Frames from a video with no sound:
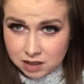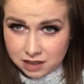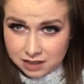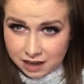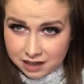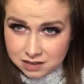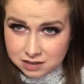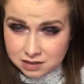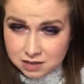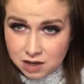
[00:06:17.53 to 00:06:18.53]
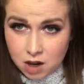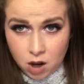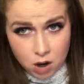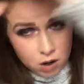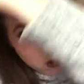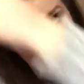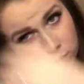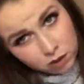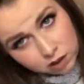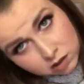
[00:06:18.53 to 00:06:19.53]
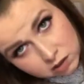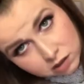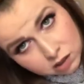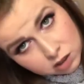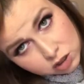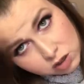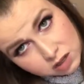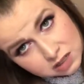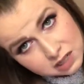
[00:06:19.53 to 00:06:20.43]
like that, or you can